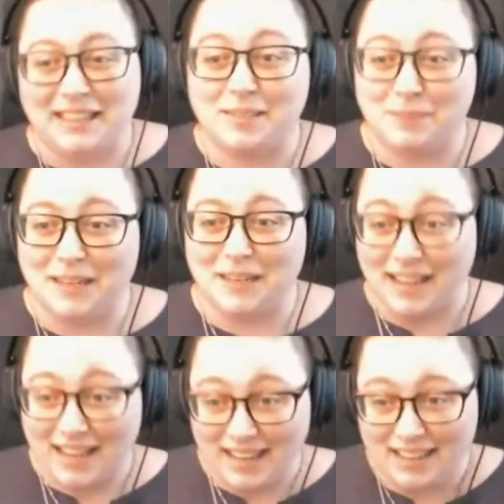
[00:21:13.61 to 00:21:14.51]
and it's because
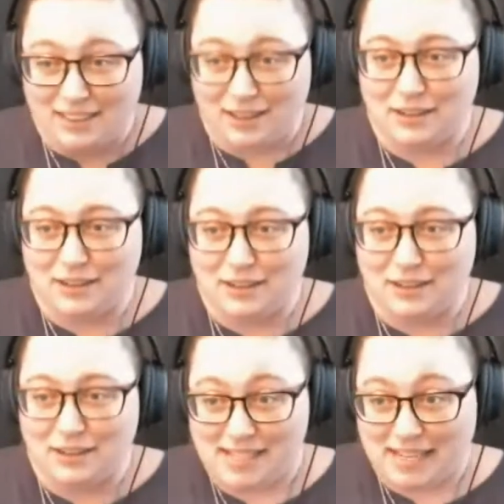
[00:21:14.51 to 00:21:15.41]
I thought of
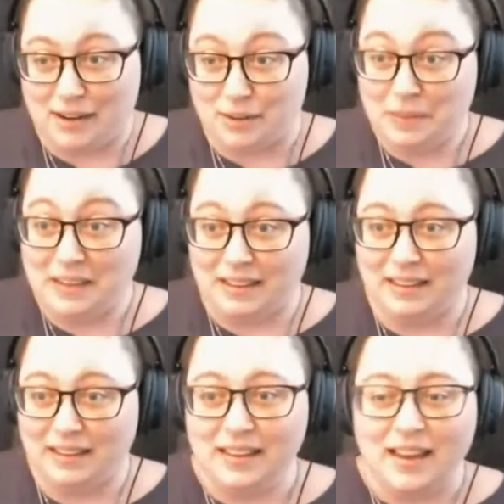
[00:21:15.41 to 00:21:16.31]
things that scared me.